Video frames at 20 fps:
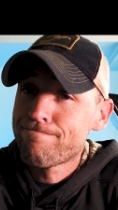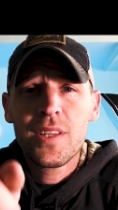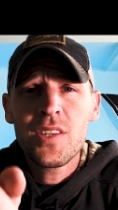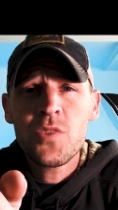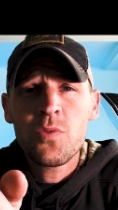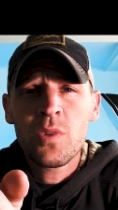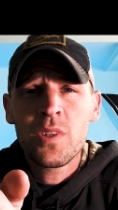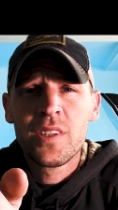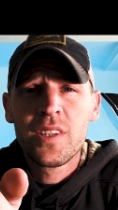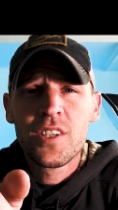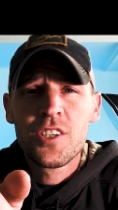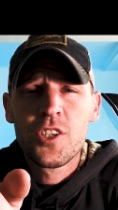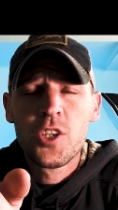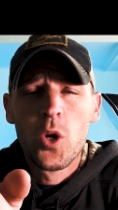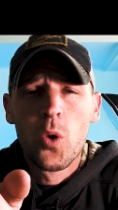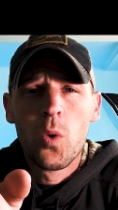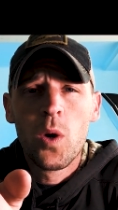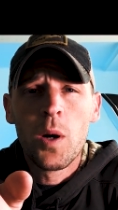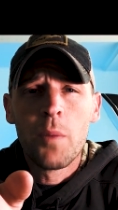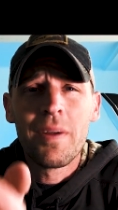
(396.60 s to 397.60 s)
But this one did
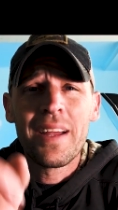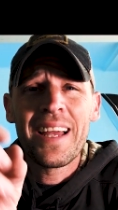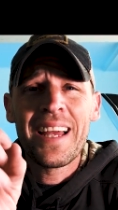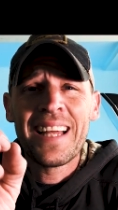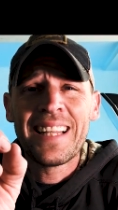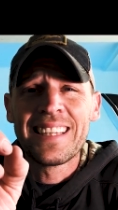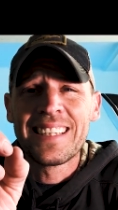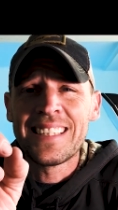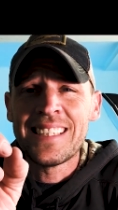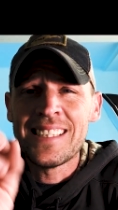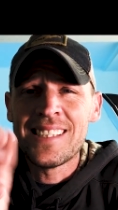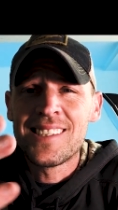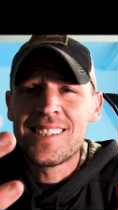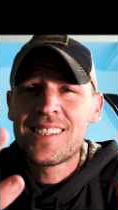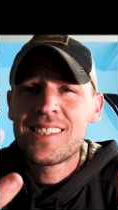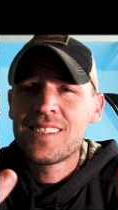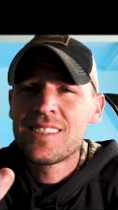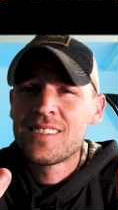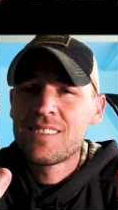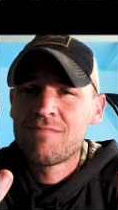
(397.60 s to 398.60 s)
show up, at
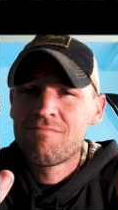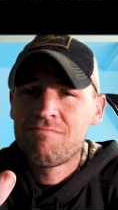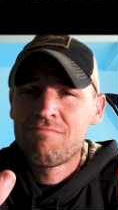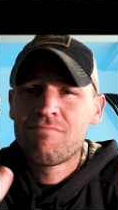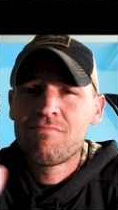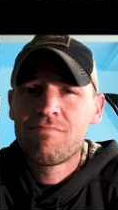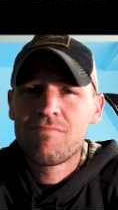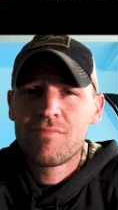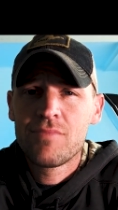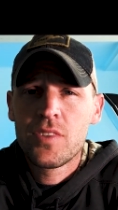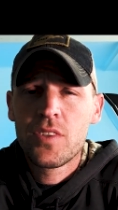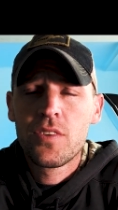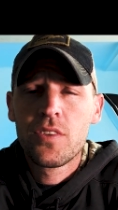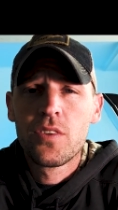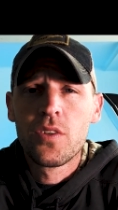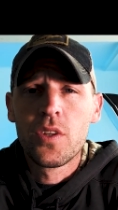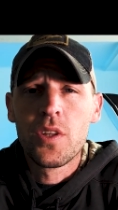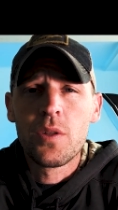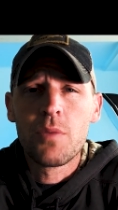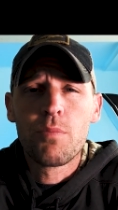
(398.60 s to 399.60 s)
least
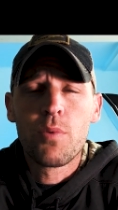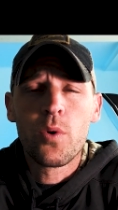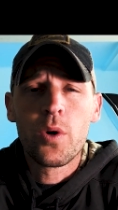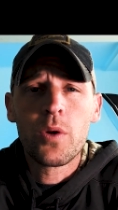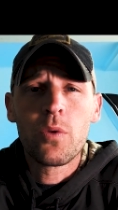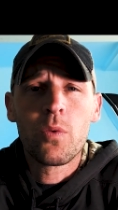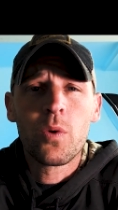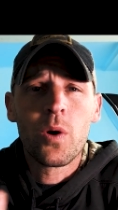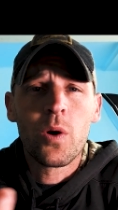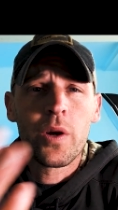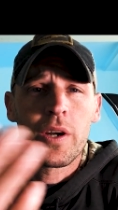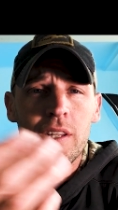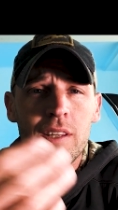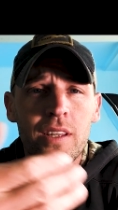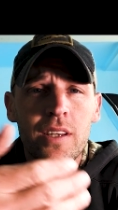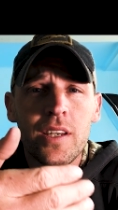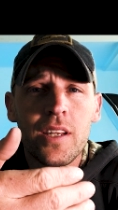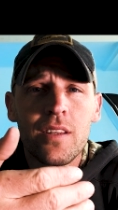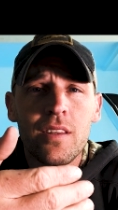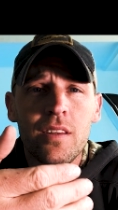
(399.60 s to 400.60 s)
to the point where
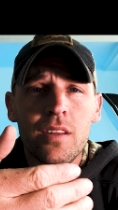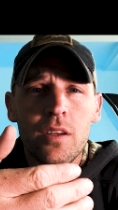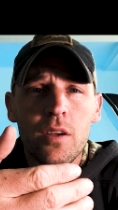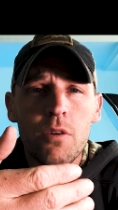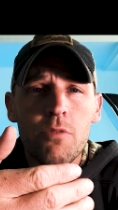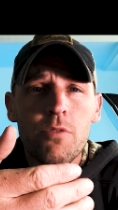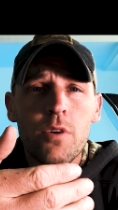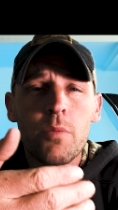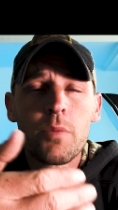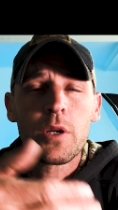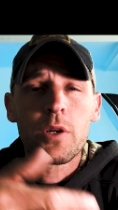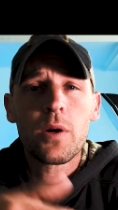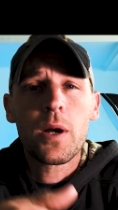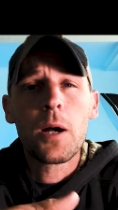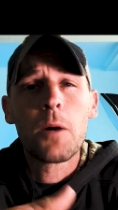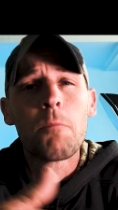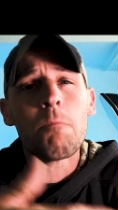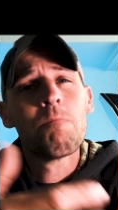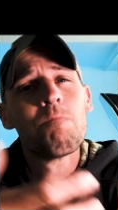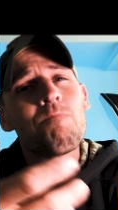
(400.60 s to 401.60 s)
it did get to the
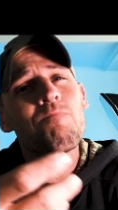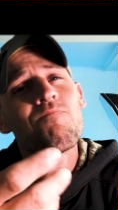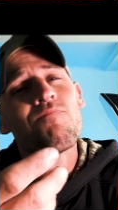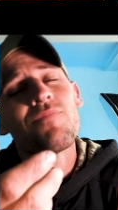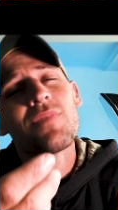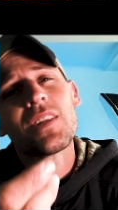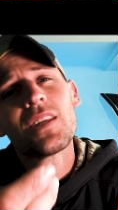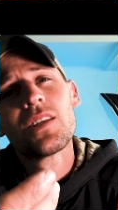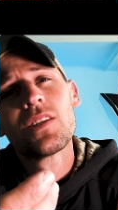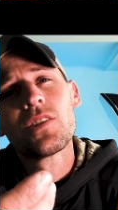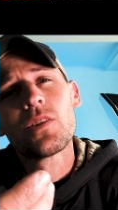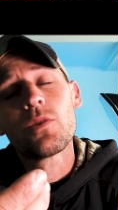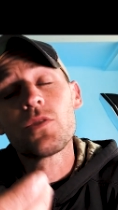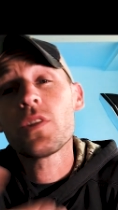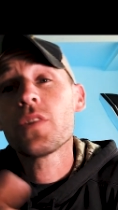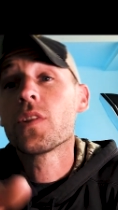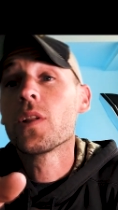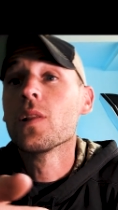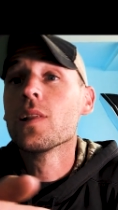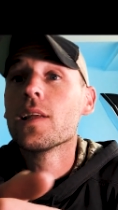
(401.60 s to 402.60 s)
GoFundMe crowd.
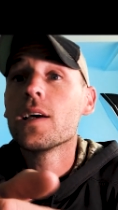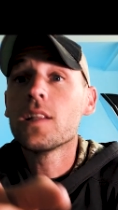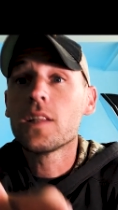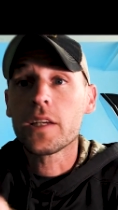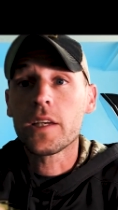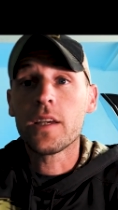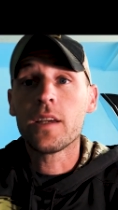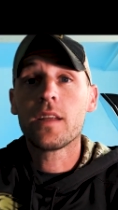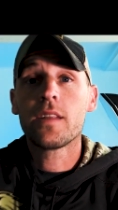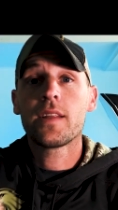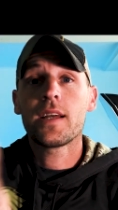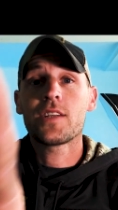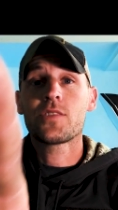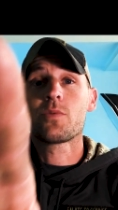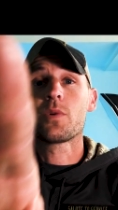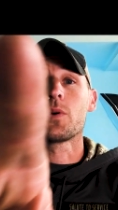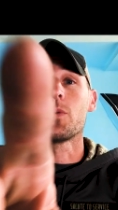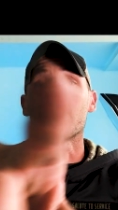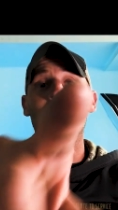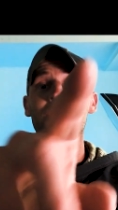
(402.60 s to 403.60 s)
So the Lily,
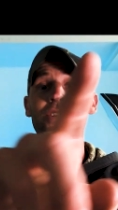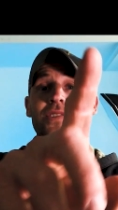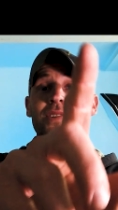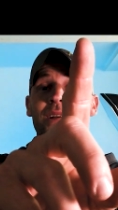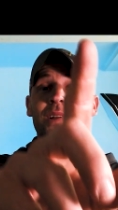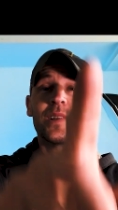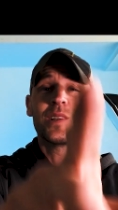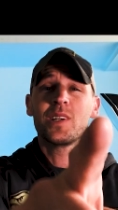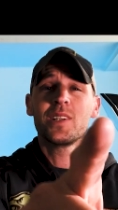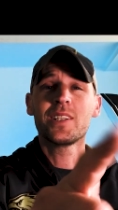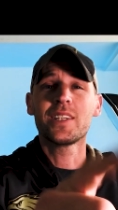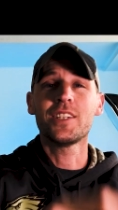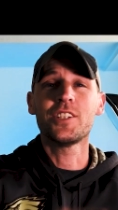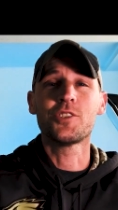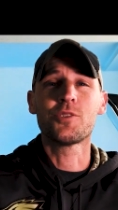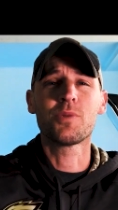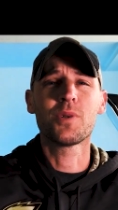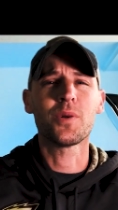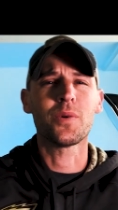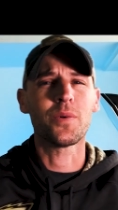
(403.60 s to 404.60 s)
that's what it was, the
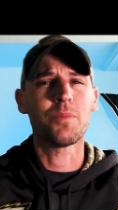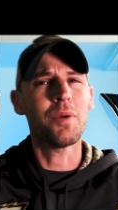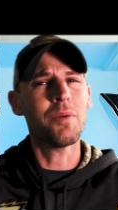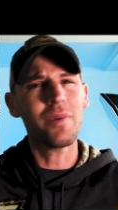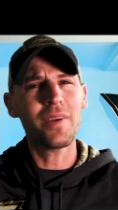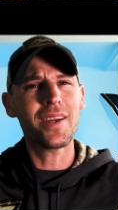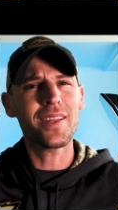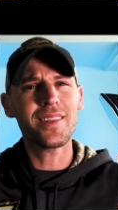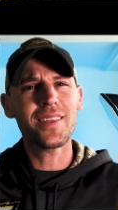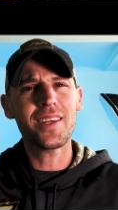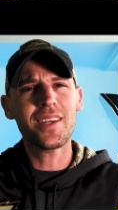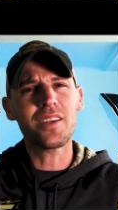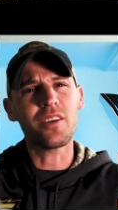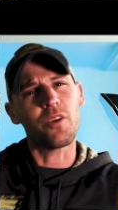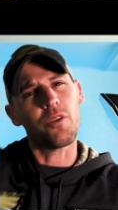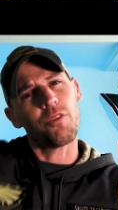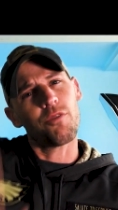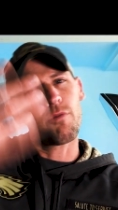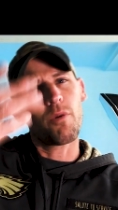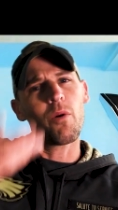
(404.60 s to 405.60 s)
Lily drone. Remember that
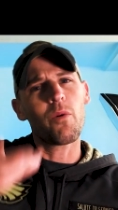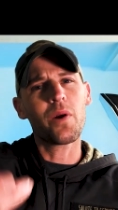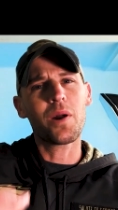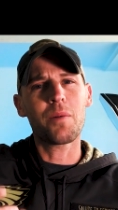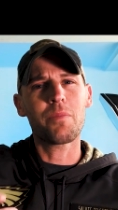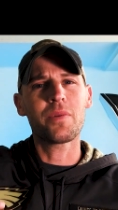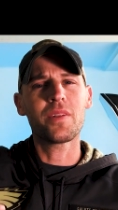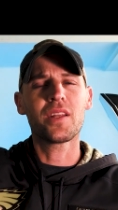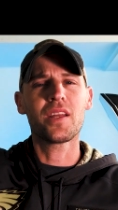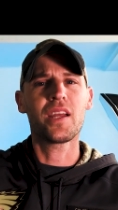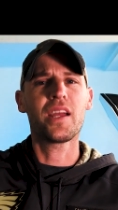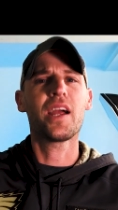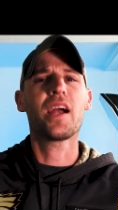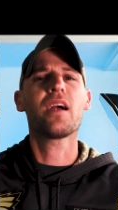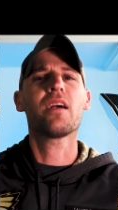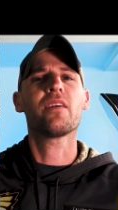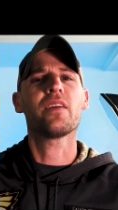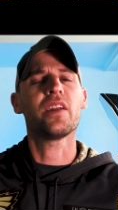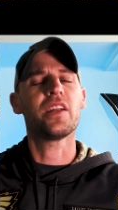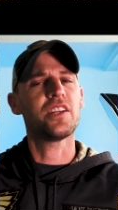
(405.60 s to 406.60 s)
thing? You throw it up in
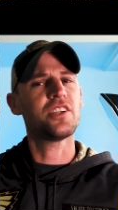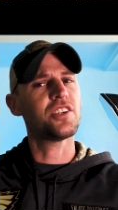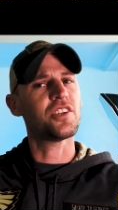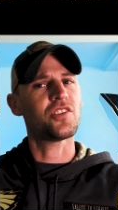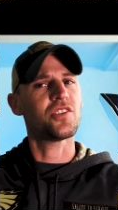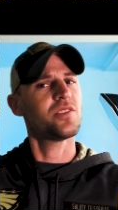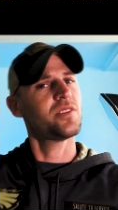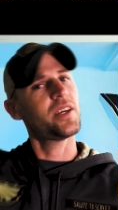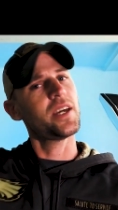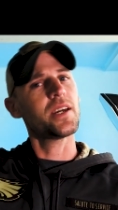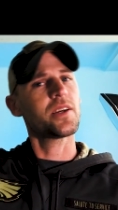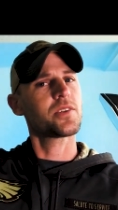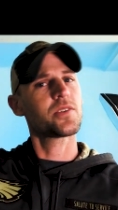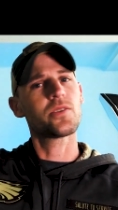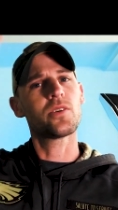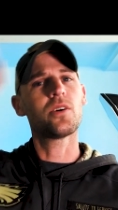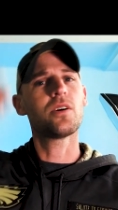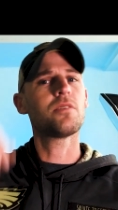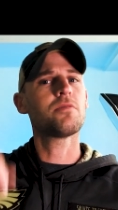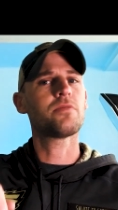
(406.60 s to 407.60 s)
the air and it just
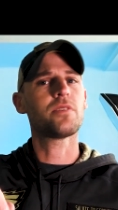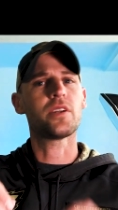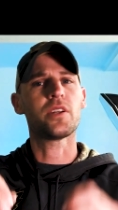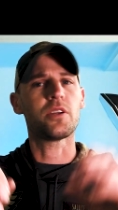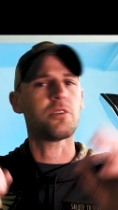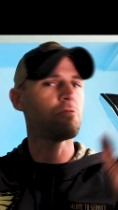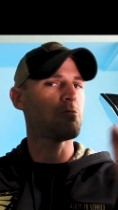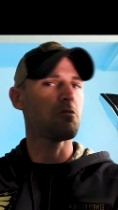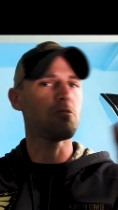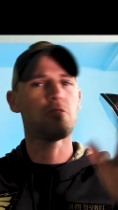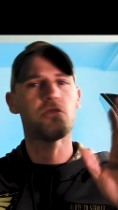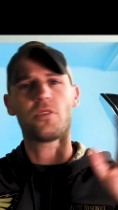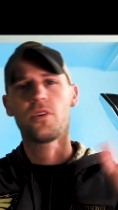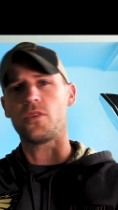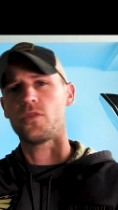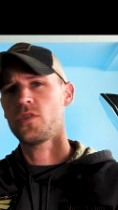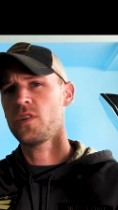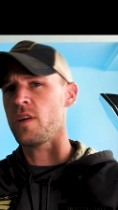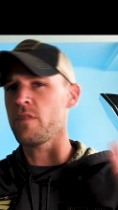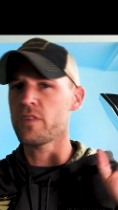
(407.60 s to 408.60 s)
takes off and it
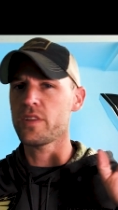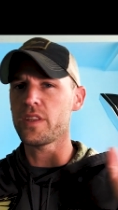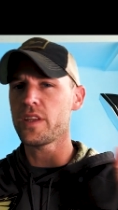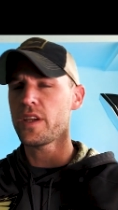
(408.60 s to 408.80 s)
just does